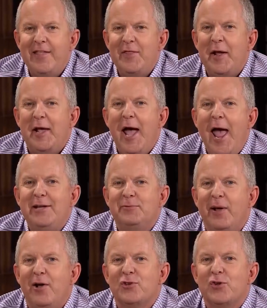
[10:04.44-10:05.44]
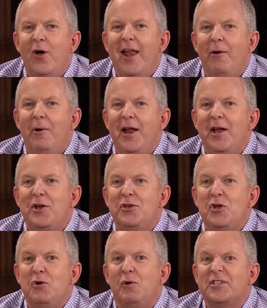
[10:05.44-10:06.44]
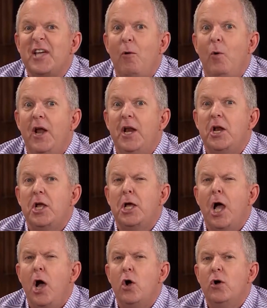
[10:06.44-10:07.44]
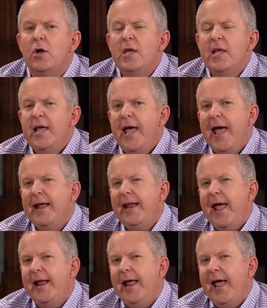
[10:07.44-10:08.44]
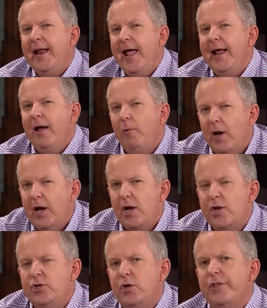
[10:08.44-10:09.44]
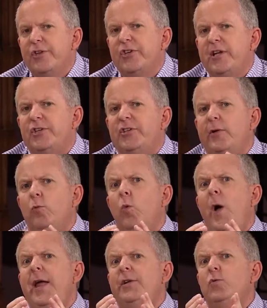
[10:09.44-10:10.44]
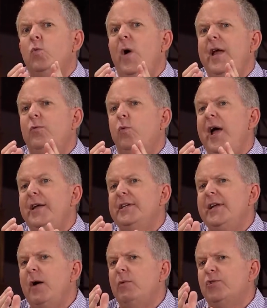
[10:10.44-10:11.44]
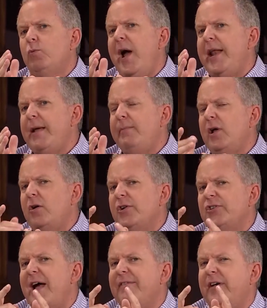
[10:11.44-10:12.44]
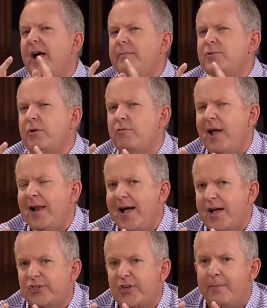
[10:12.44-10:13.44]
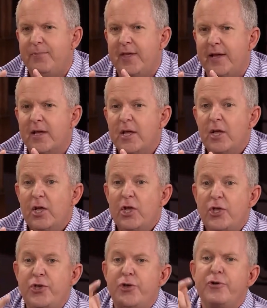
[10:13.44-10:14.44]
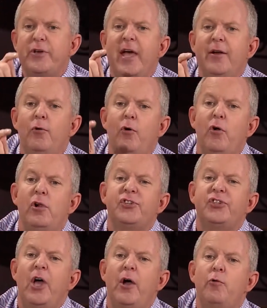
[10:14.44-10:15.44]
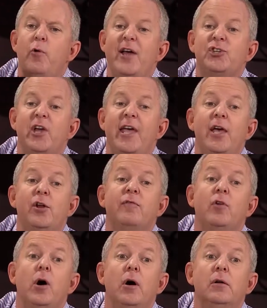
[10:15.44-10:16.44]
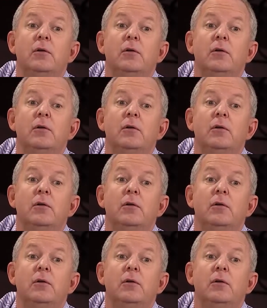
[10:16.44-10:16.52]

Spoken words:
in the gate, because all I wanted to do was I wanted to go. And I wanted to do this. And he said, wait, wait, wait. And I was waiting because I've come to realize something. You can also rush ahead of God.